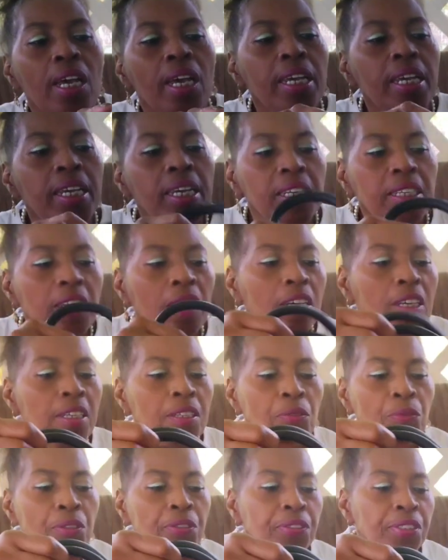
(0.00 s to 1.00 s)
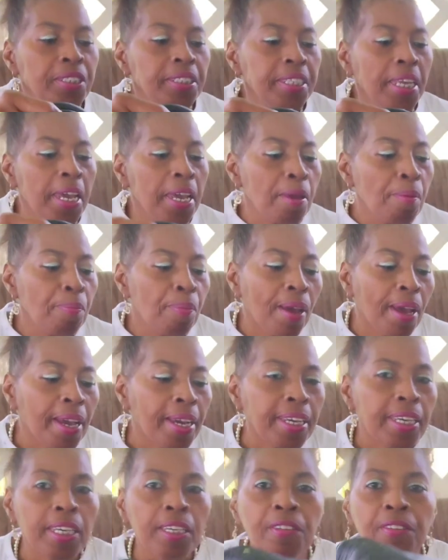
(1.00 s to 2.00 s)
and uh, with this
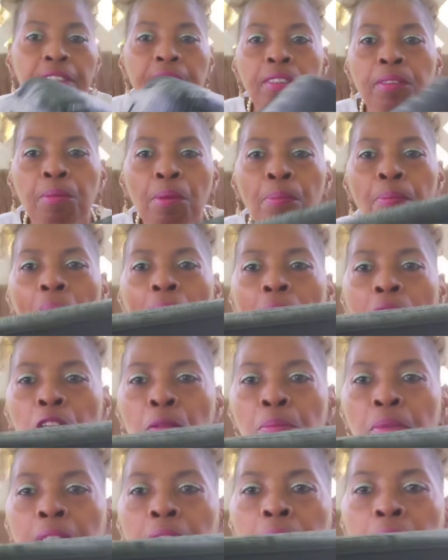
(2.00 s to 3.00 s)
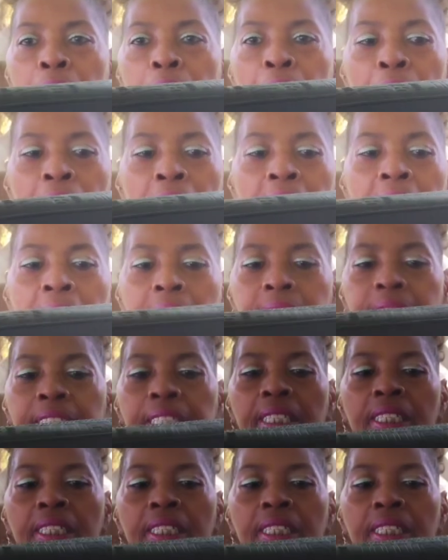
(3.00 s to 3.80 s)
handbag here the, the bottom is great